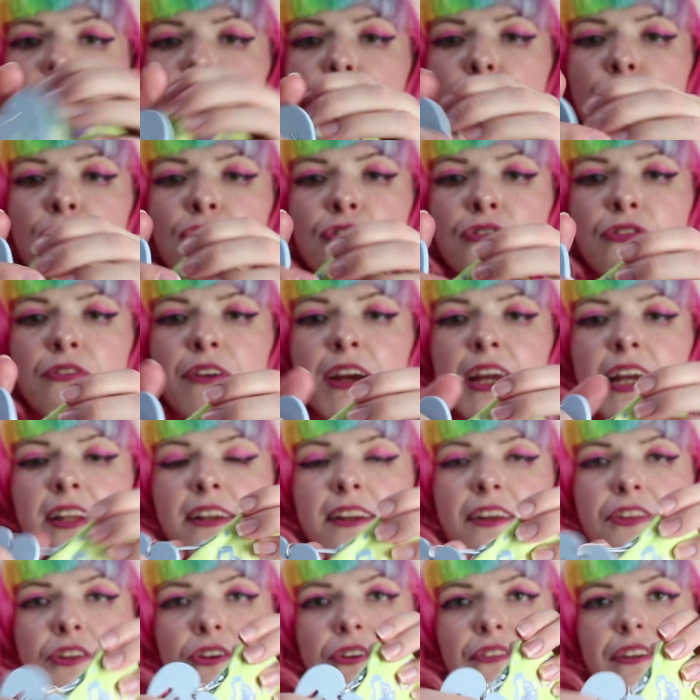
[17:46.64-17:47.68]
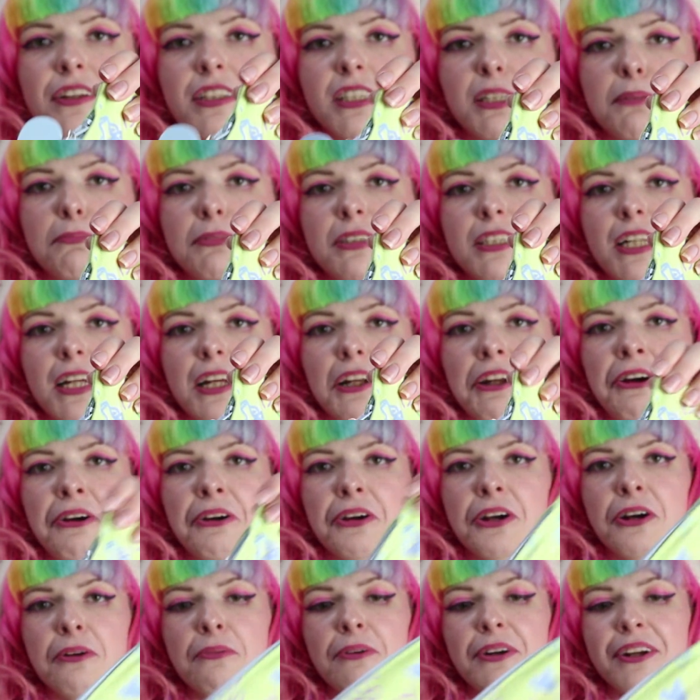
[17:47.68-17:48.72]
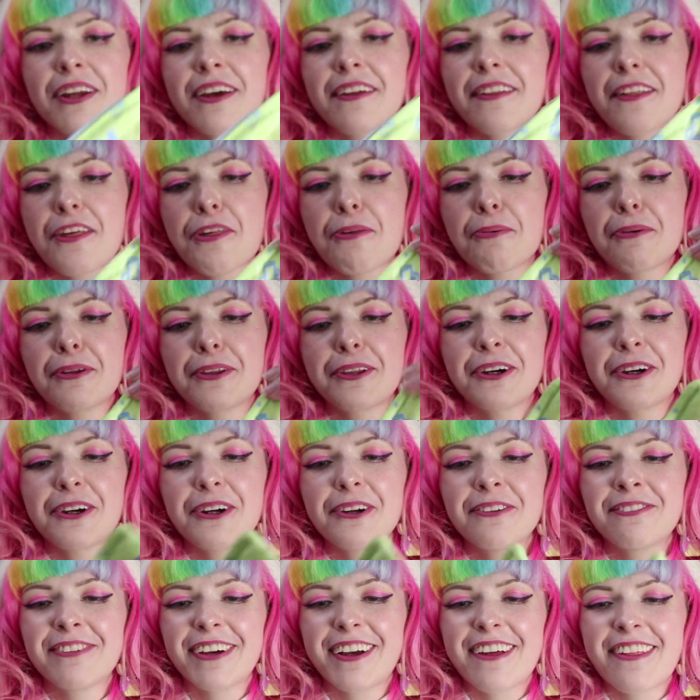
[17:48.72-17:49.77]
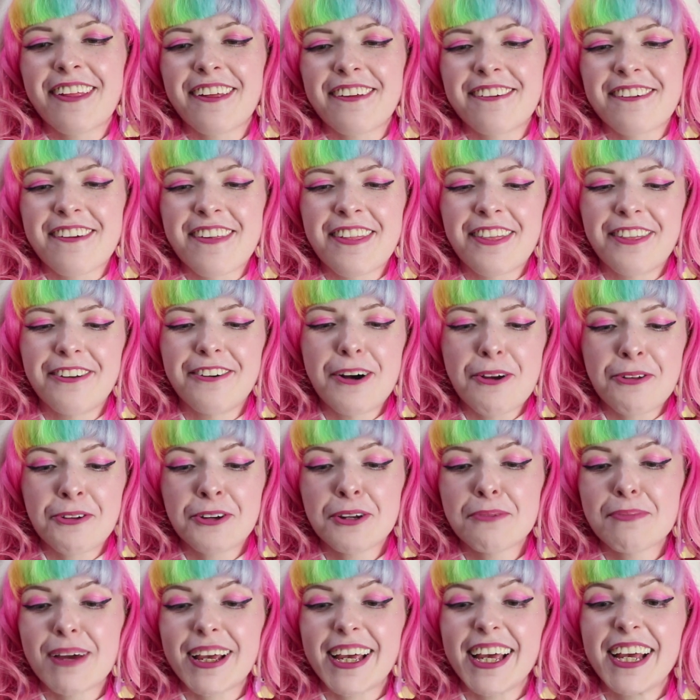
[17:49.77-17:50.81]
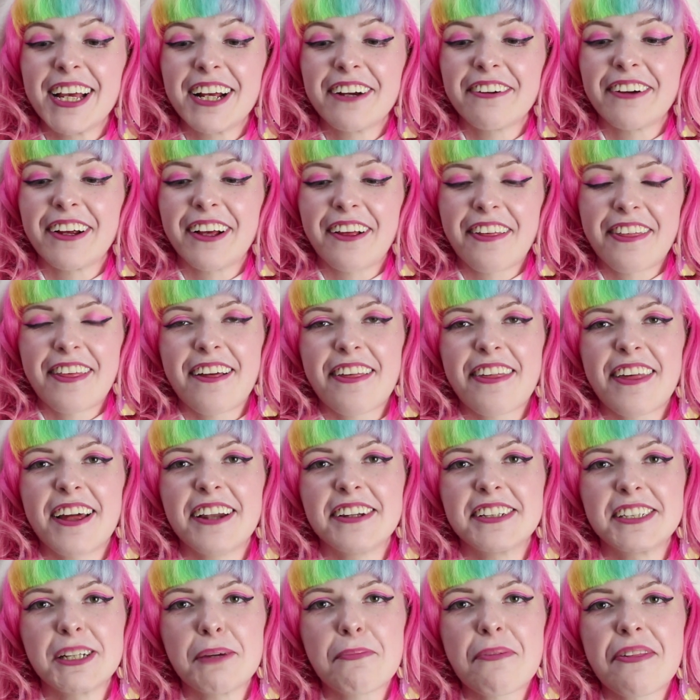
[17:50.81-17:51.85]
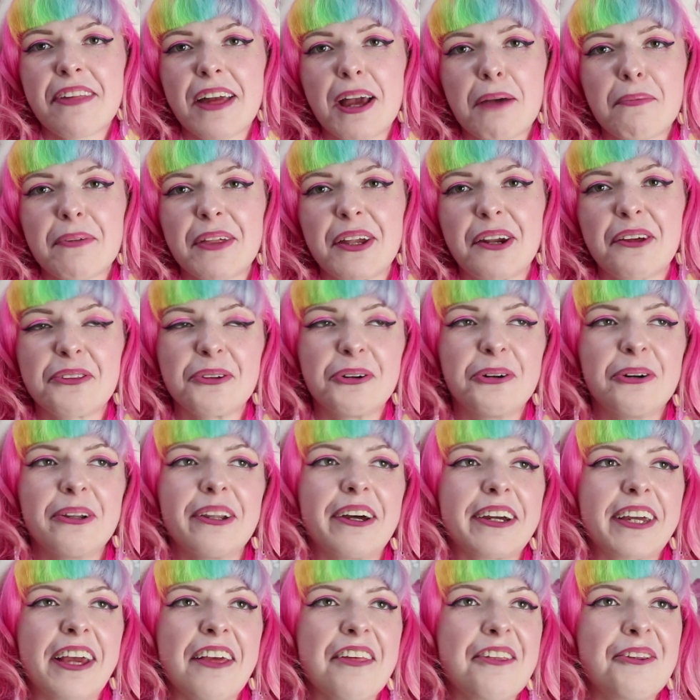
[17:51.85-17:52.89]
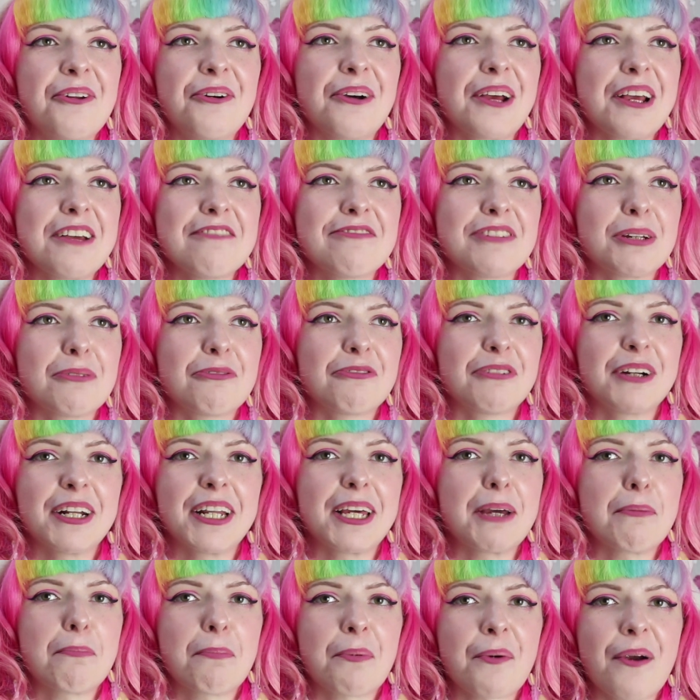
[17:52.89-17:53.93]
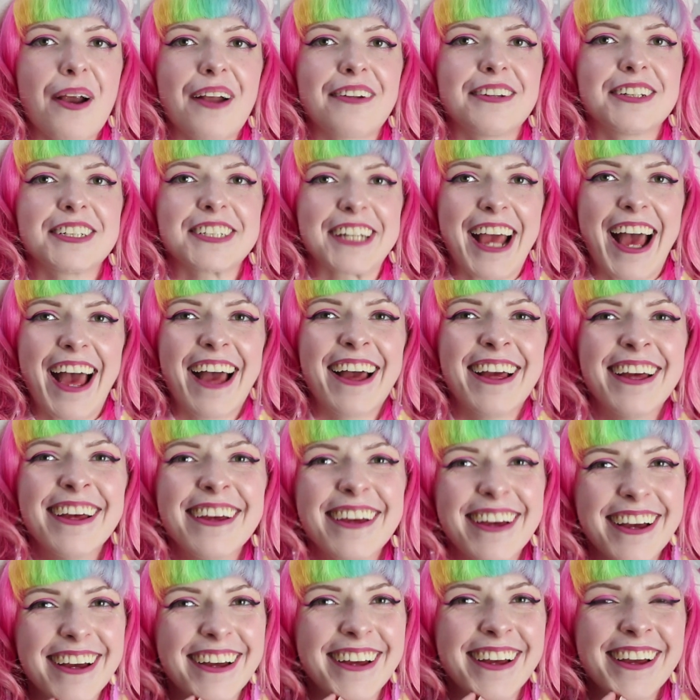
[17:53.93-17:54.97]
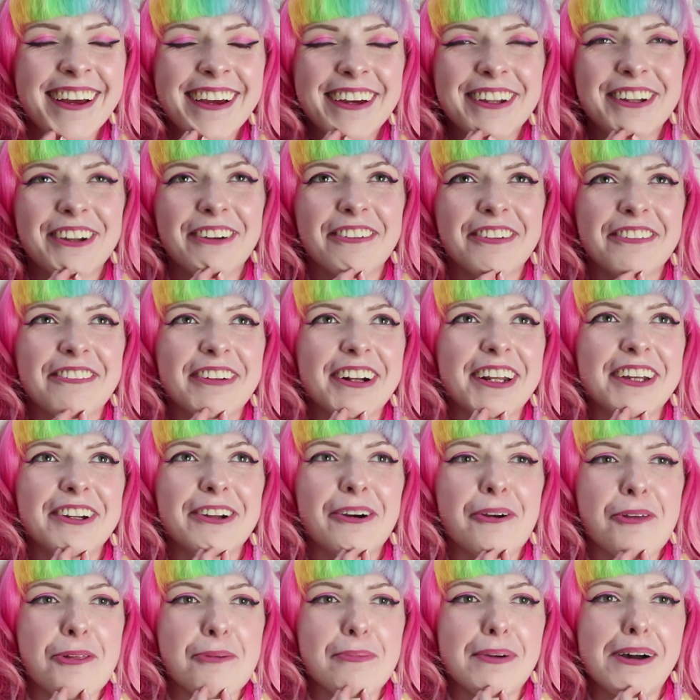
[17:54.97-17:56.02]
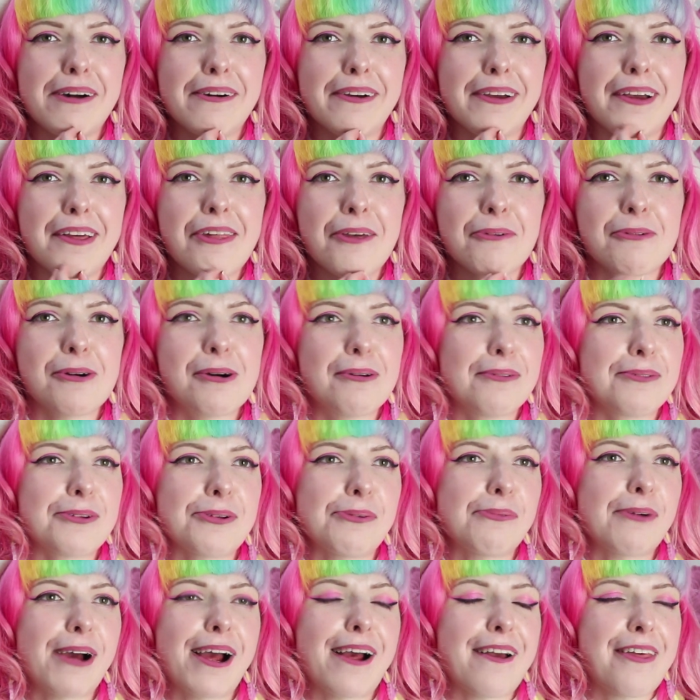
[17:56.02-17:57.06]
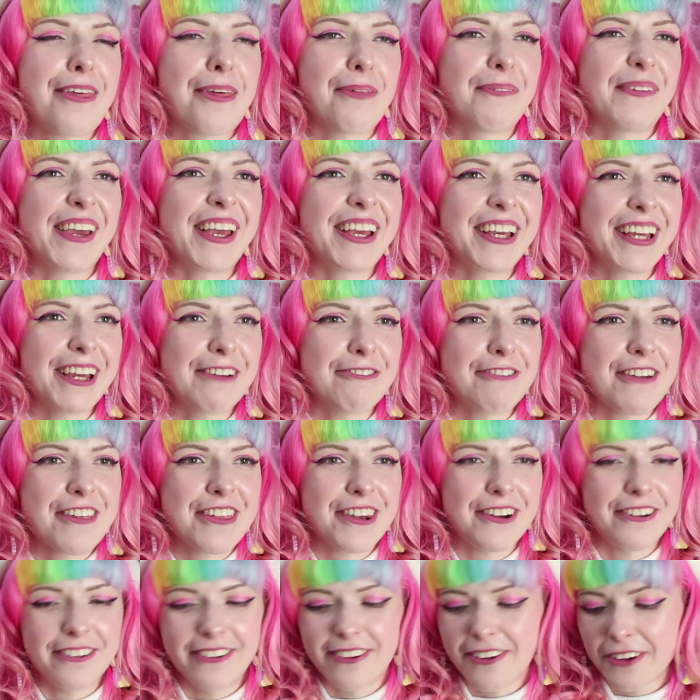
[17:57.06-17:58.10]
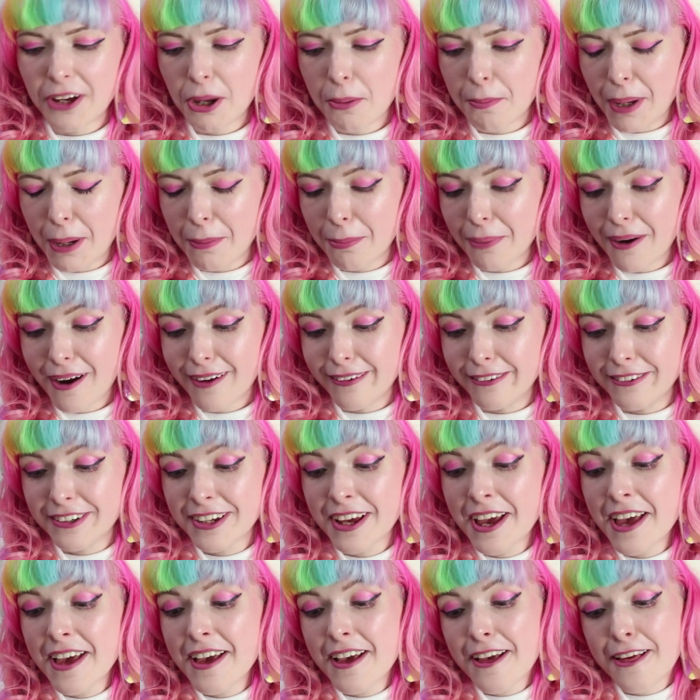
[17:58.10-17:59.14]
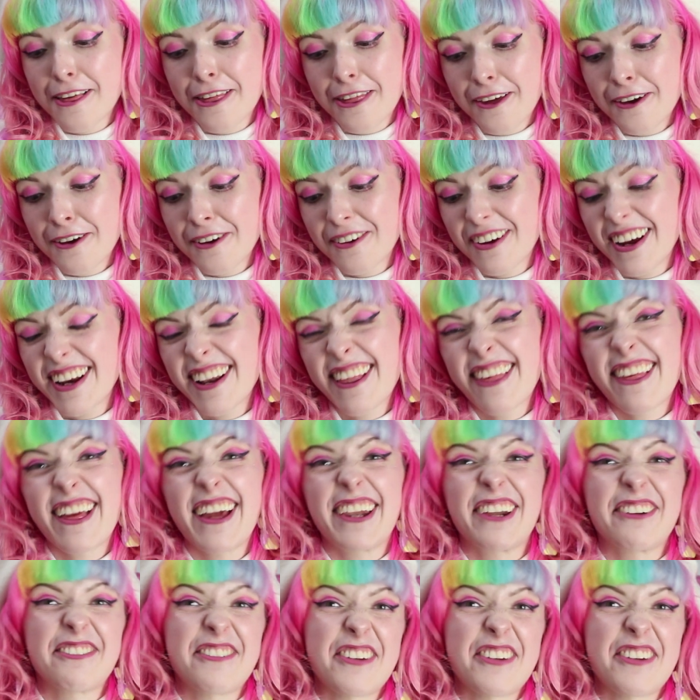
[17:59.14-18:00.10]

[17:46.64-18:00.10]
drawing. It's got the Dipstick logo on it, this one though, because I just thought I was going to make earrings that said Dipstick, but then I thought like it's not even really a brand yet. No one really knows about it, so why would you wear something if it's not like a big brand? So instead I've